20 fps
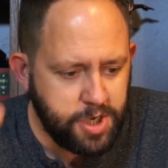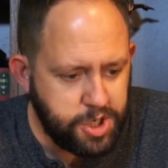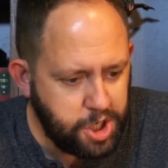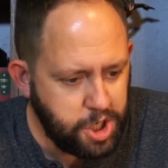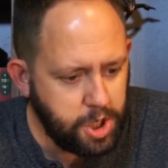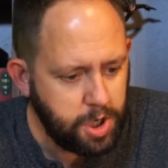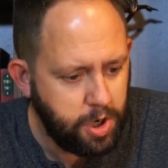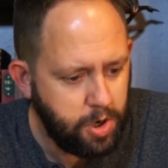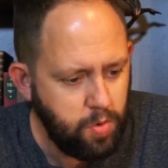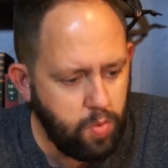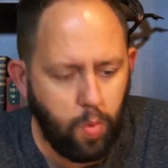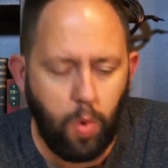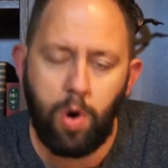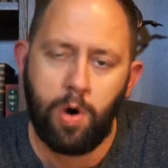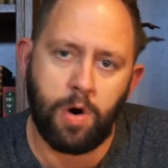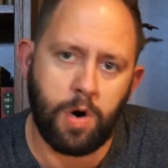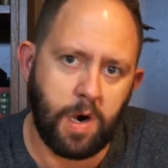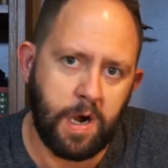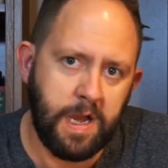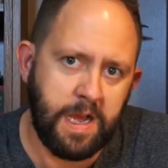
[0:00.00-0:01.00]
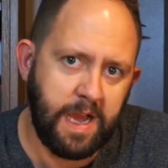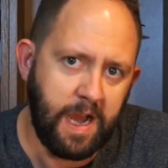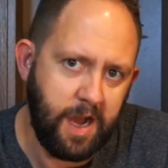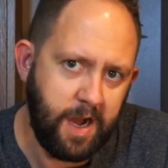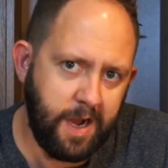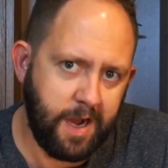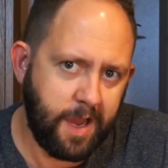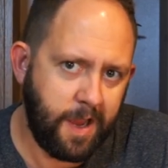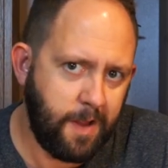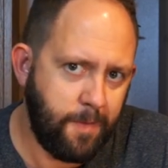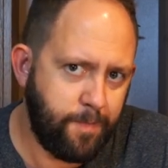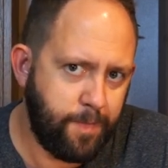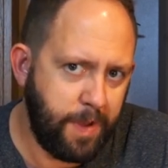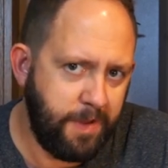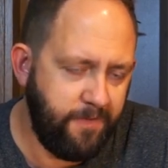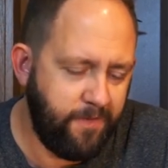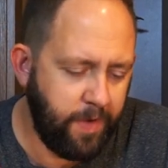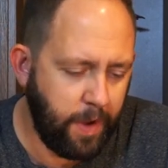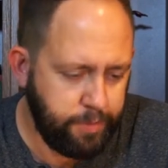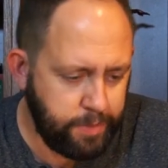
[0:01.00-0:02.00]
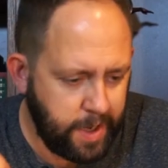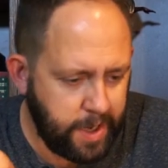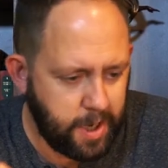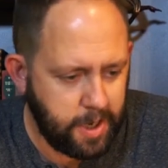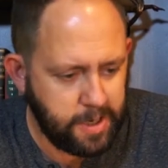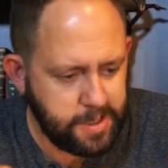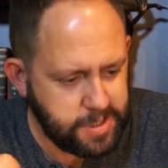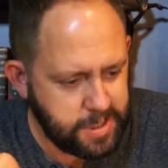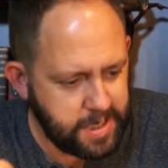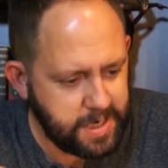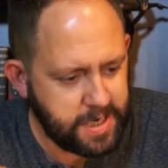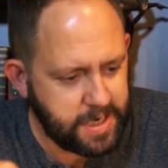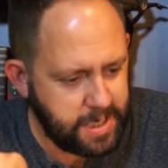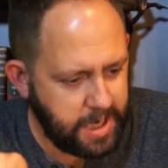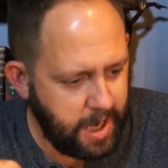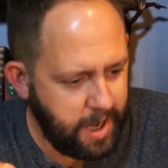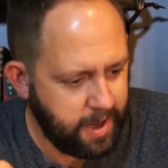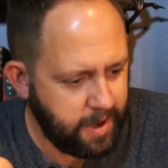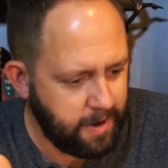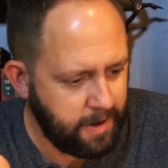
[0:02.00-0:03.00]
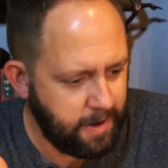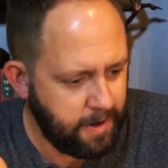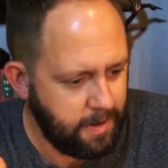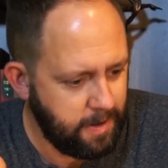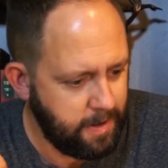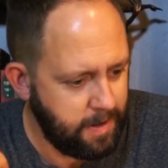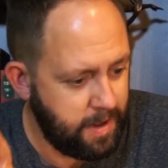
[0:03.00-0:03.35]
Do you know what? I'd be very close to say